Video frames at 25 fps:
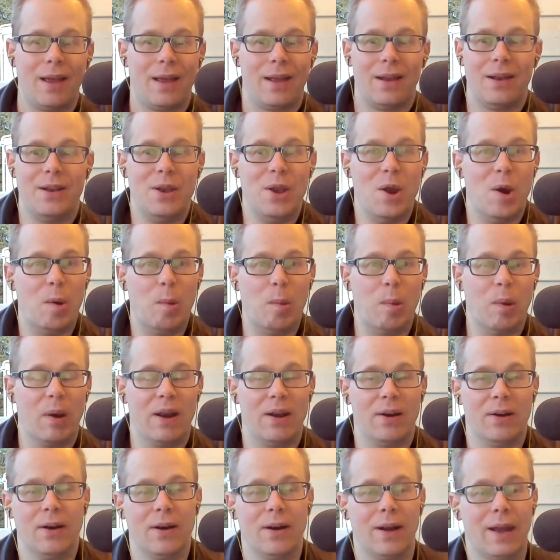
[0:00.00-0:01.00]
no
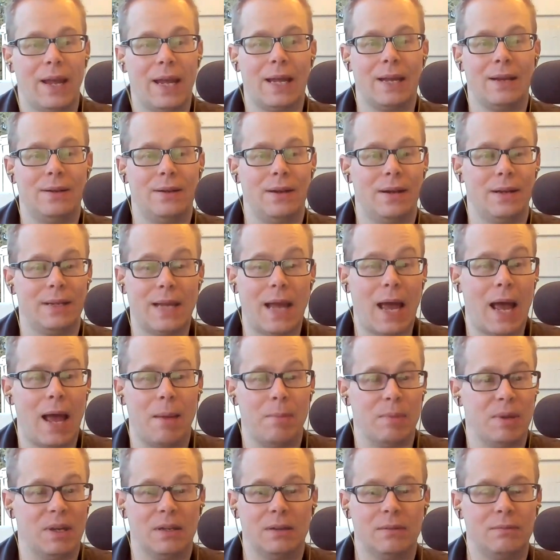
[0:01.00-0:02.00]
brainer. And uh, yeah,
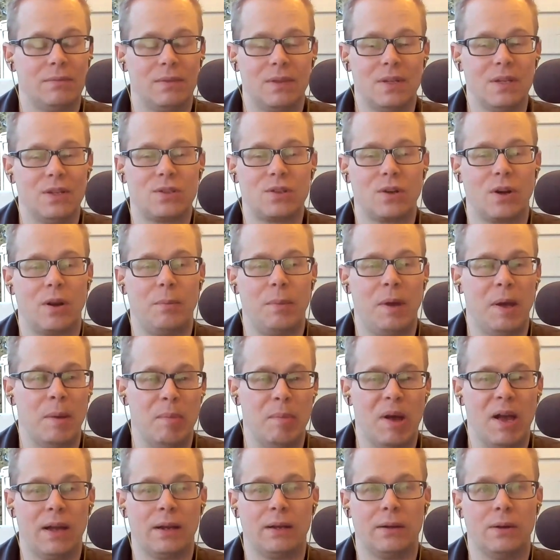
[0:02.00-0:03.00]
I mean, these are on my
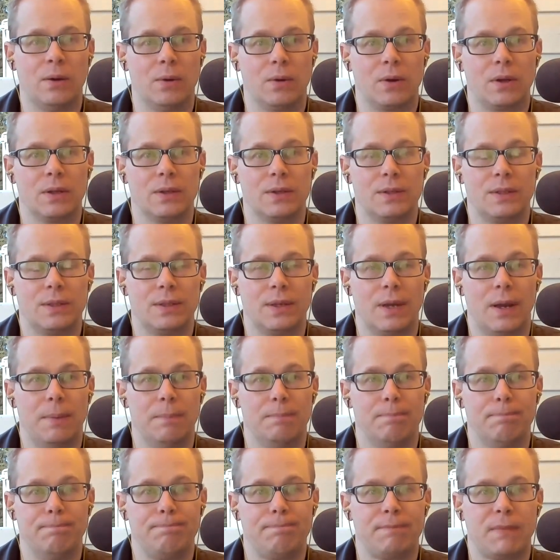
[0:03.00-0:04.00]
buying note because
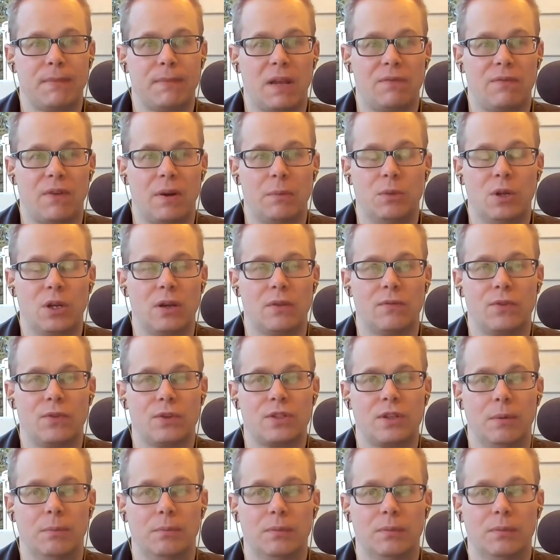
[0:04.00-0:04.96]
um, if I'm looking for something